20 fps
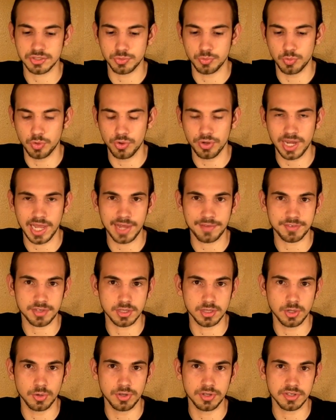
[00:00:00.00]
You won't have to
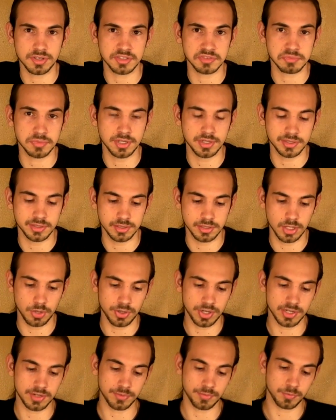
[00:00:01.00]
load
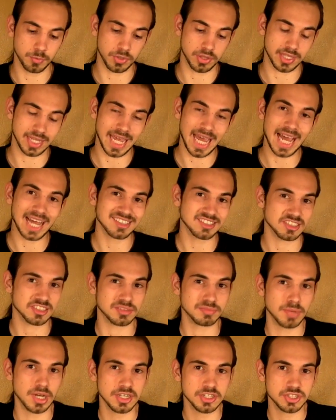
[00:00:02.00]
it with gas as
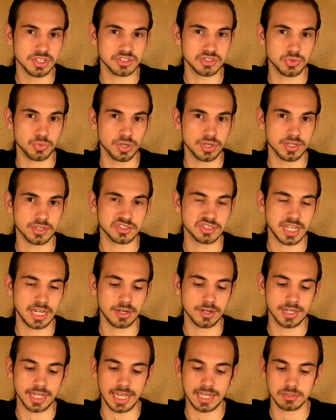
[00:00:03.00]
much as you would the
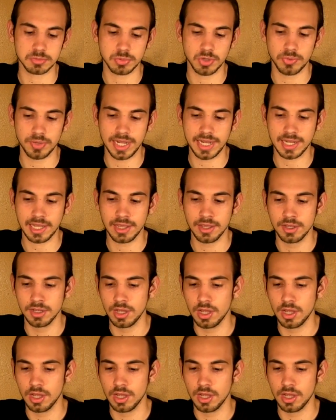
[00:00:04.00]
standard gas blowback.